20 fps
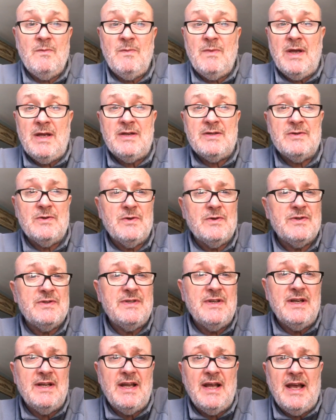
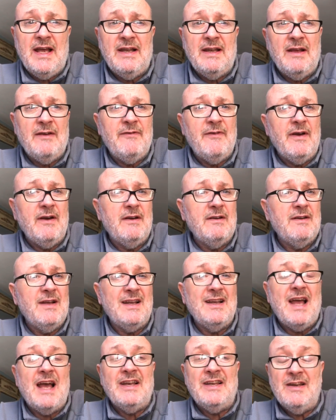exhausted, and
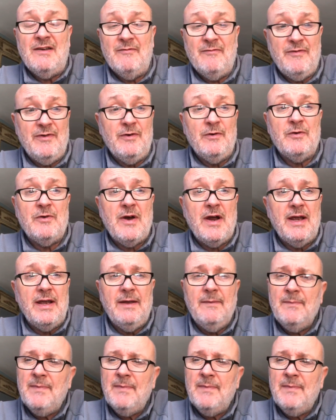I didn't feel great.